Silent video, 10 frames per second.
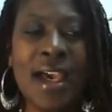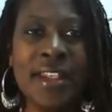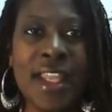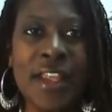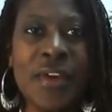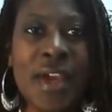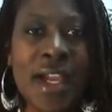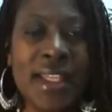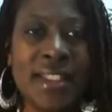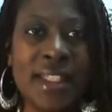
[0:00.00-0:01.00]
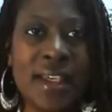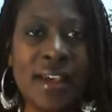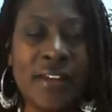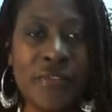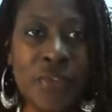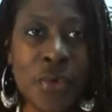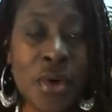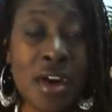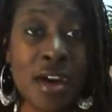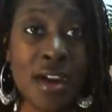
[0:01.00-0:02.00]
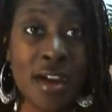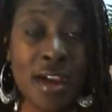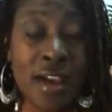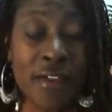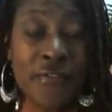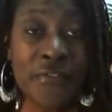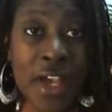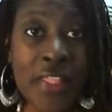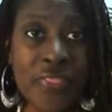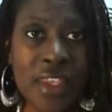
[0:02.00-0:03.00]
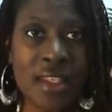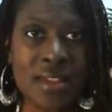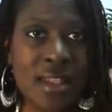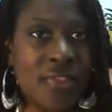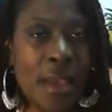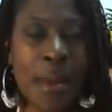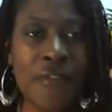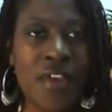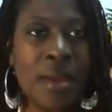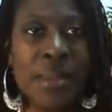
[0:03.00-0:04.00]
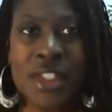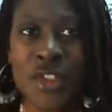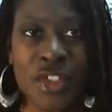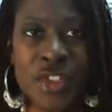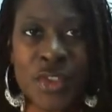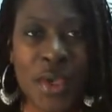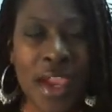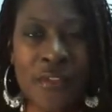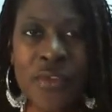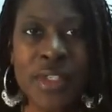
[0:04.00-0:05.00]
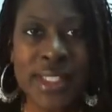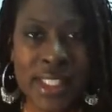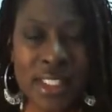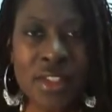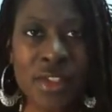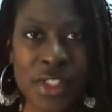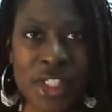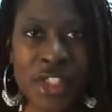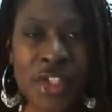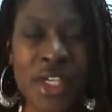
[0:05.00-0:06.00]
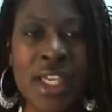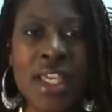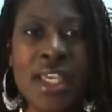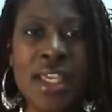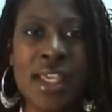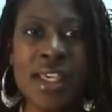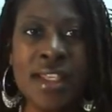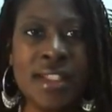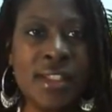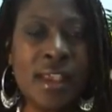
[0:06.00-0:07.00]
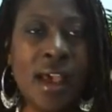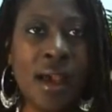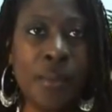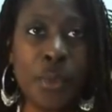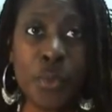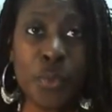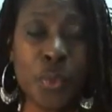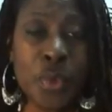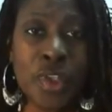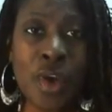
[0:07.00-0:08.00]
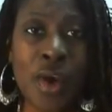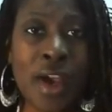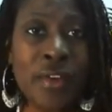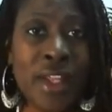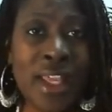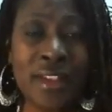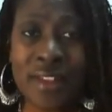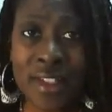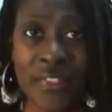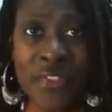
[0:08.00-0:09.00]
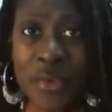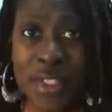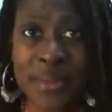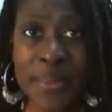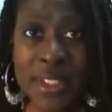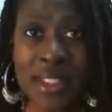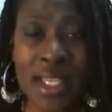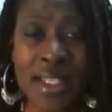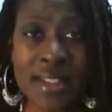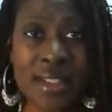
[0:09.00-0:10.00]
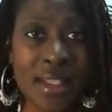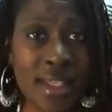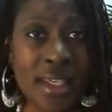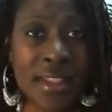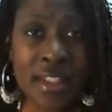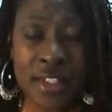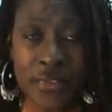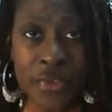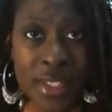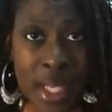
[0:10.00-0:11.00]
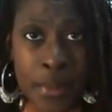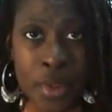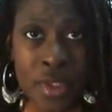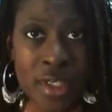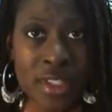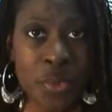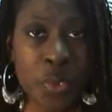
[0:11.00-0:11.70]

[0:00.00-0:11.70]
Another idea for fun things that my family used to do every single year is we would go out and look at the Christmas lights in the different neighborhoods.